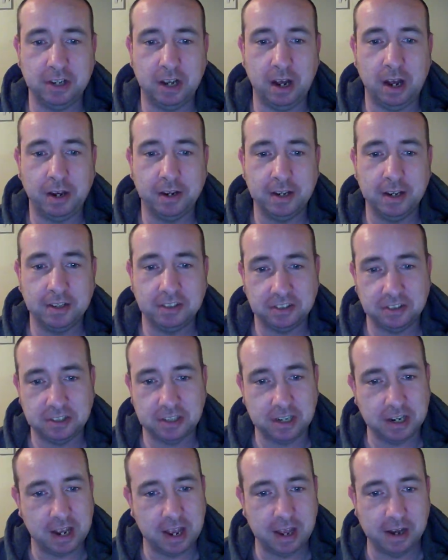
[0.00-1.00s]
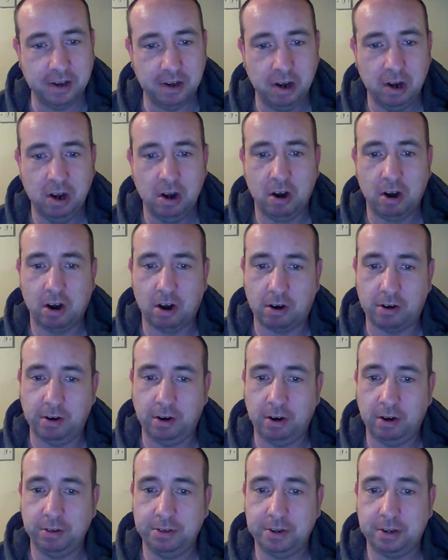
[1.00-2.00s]
ISDN, or
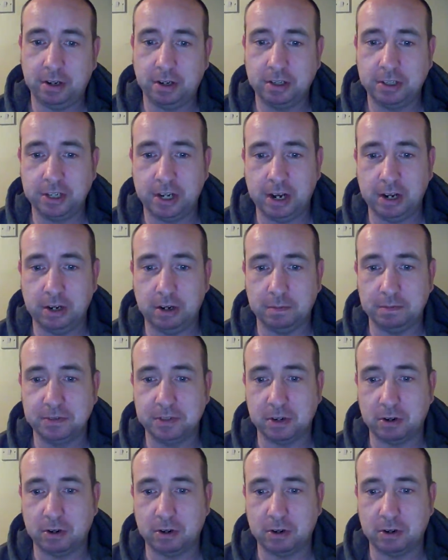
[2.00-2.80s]
other dial-ups.